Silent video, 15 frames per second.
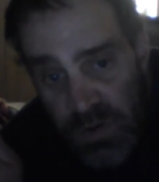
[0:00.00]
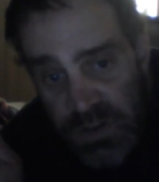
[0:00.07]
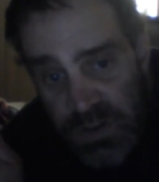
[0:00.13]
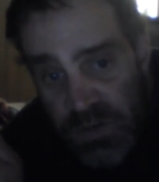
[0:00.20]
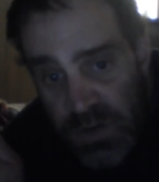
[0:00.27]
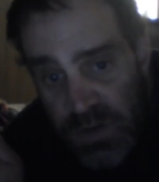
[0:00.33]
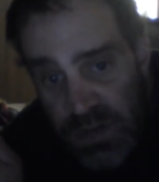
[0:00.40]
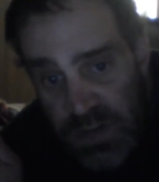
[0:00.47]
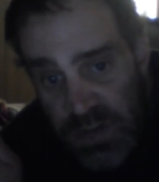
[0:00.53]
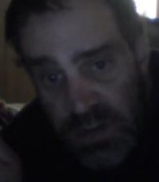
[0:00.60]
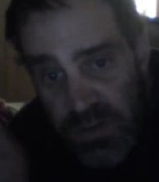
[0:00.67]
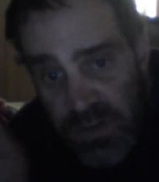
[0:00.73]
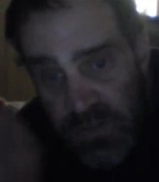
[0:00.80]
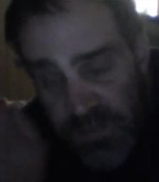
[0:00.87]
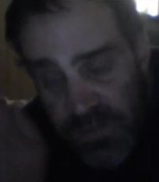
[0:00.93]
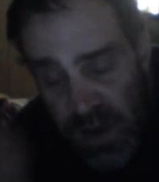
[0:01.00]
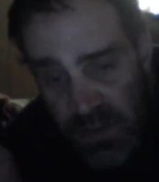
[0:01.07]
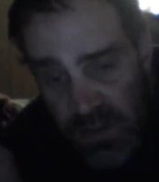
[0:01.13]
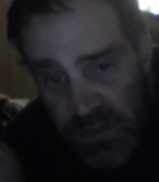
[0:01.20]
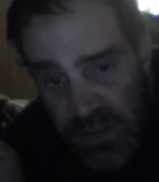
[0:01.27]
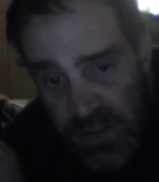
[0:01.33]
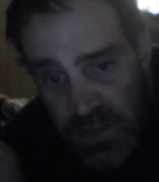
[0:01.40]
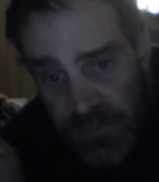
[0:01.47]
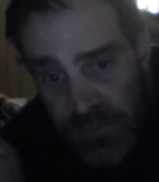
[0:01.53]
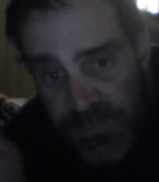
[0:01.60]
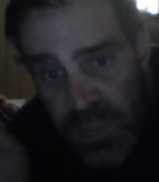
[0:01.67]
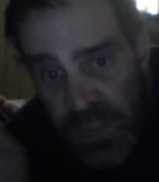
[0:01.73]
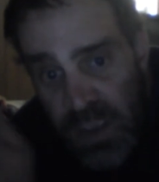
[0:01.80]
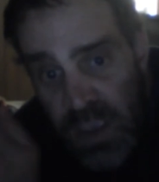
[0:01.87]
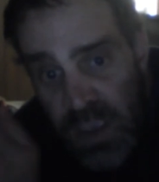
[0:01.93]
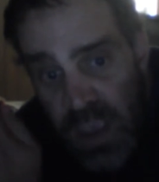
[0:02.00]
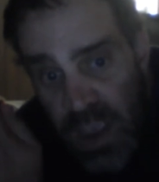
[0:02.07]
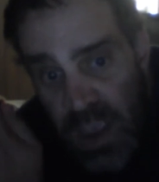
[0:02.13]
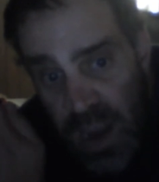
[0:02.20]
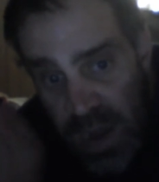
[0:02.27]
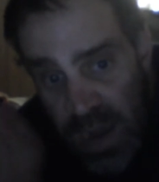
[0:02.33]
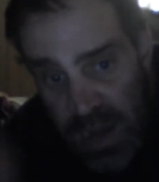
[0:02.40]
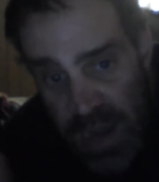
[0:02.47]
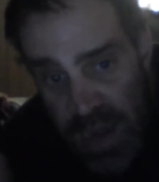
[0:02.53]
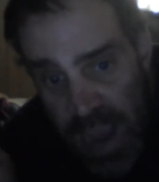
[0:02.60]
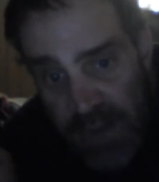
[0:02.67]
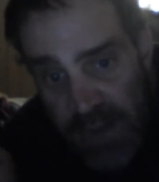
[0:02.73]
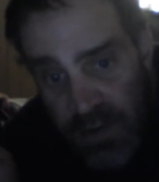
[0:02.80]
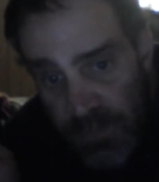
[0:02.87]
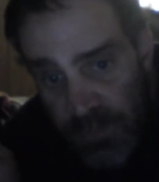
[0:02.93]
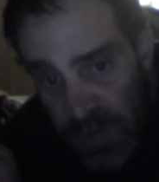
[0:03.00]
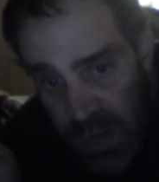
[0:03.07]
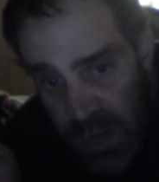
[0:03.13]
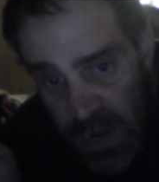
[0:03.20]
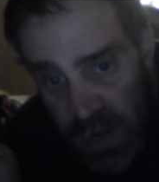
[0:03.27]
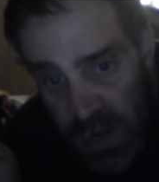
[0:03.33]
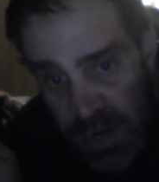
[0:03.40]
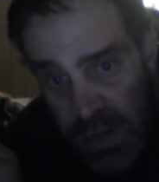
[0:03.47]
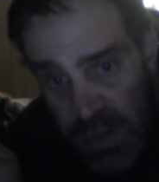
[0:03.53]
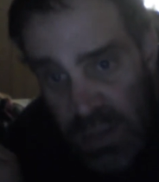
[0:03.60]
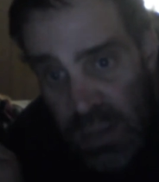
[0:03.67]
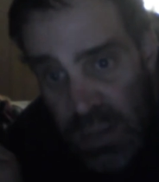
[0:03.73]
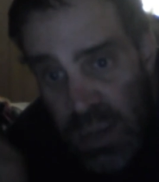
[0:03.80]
what you want to do, follow them and enact their plan,